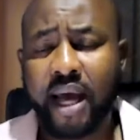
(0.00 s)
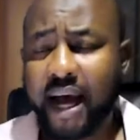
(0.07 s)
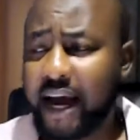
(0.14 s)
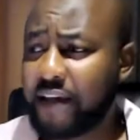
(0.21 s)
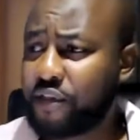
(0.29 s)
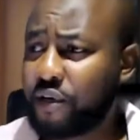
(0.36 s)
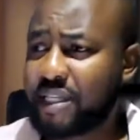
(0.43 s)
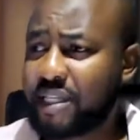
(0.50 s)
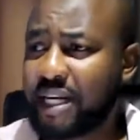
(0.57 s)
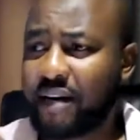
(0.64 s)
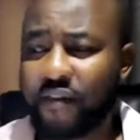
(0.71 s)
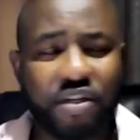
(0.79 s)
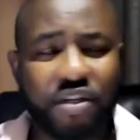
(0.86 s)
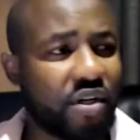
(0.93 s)
I thought
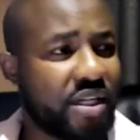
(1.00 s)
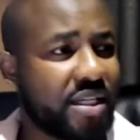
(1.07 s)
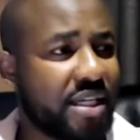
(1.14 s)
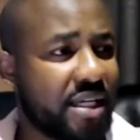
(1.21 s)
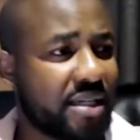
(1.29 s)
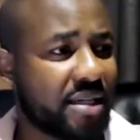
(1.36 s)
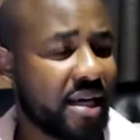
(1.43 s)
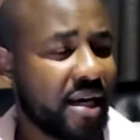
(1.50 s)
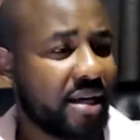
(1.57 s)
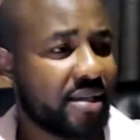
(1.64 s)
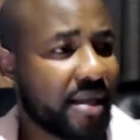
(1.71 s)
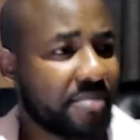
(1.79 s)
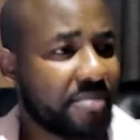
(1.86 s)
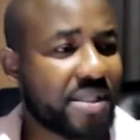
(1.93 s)
salvation is just
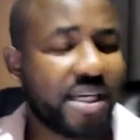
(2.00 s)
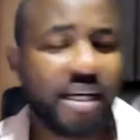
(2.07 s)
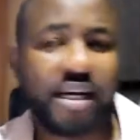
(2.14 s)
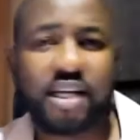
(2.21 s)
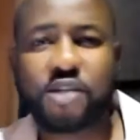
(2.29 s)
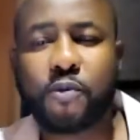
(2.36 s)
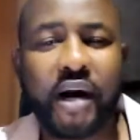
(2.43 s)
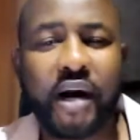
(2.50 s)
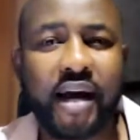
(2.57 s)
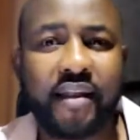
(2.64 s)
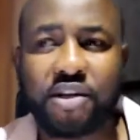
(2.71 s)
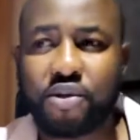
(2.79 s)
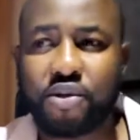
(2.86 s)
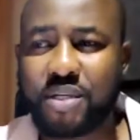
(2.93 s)
some sinner's prayer
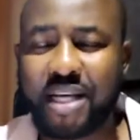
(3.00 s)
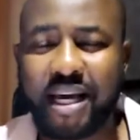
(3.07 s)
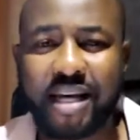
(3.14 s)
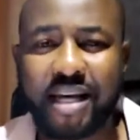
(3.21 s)
that you say.